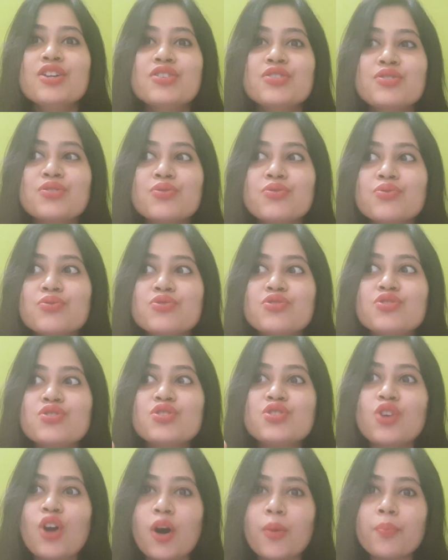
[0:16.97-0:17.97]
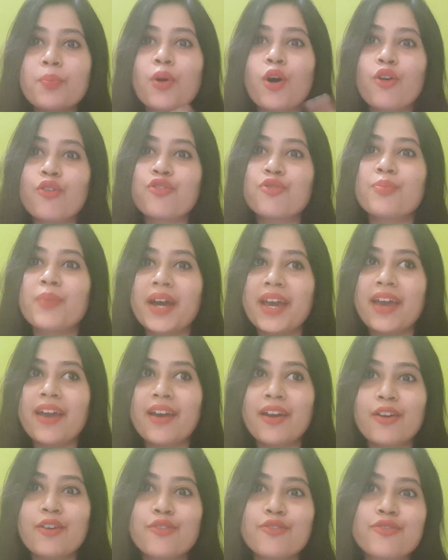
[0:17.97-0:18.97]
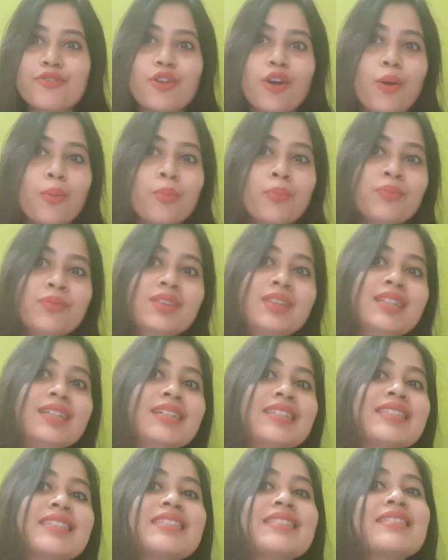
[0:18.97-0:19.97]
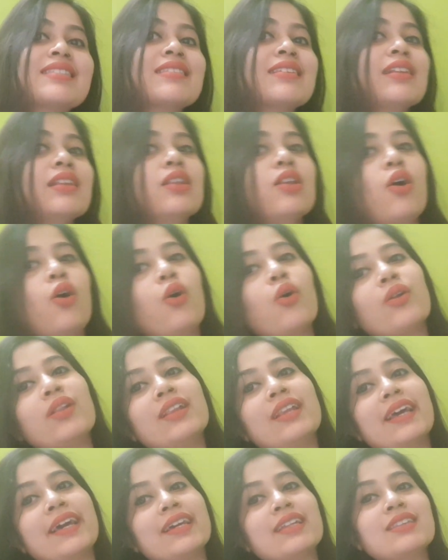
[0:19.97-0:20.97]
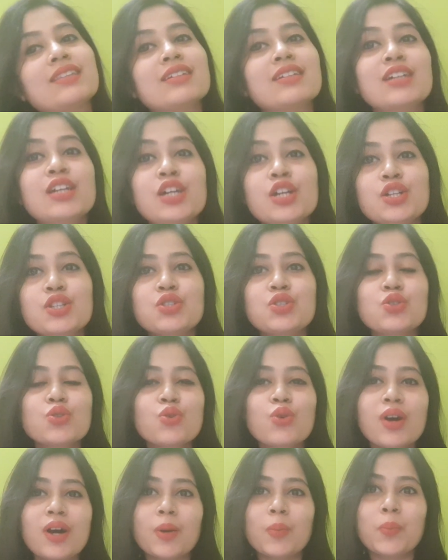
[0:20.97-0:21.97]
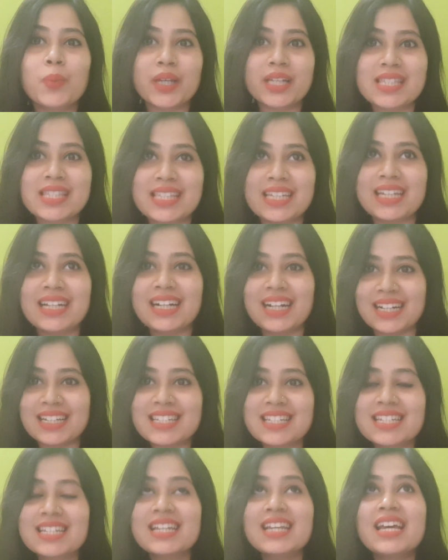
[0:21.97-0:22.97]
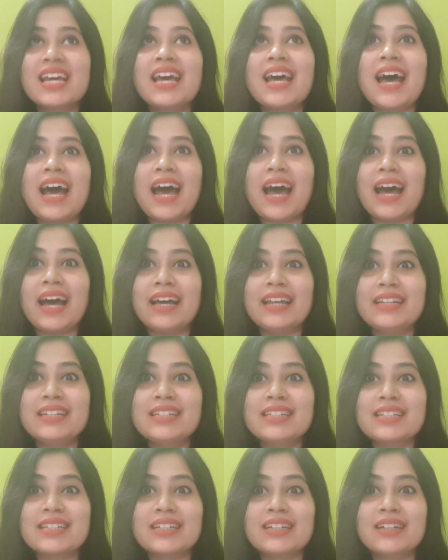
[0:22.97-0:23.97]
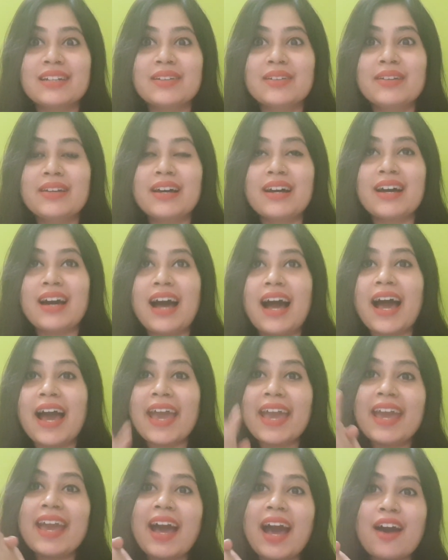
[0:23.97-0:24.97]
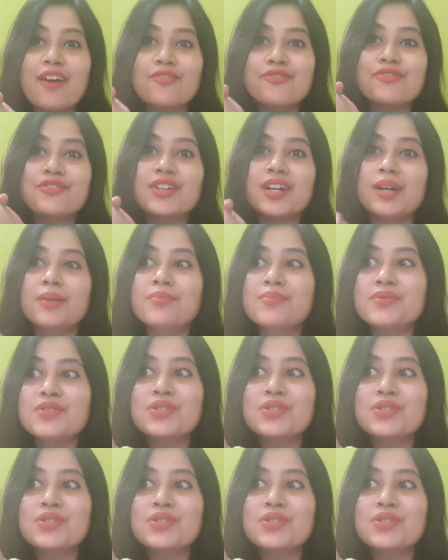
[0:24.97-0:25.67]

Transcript: to chop off my hair from this long length to a pixie cut and uh, I have come